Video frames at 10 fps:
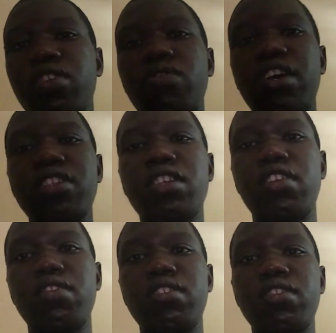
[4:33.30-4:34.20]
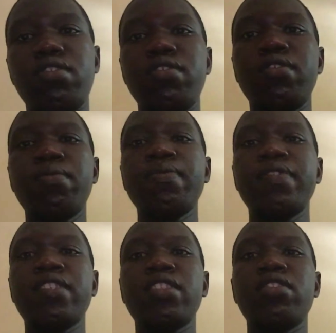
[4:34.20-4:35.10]
requires a lot, you
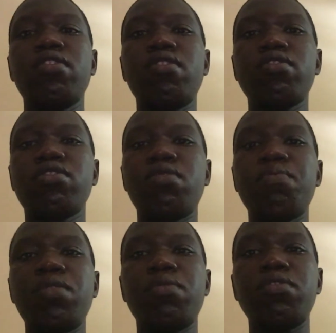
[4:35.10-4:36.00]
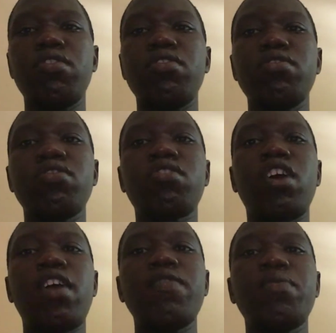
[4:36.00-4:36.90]
know. Though some people don't used to
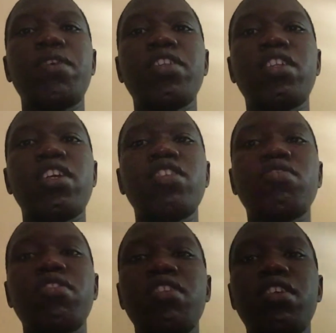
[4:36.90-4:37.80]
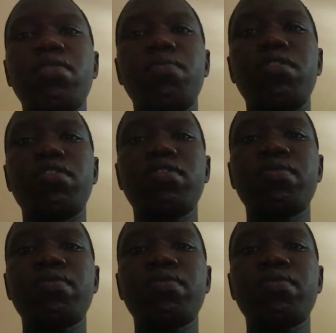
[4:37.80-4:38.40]
have the materials to train, but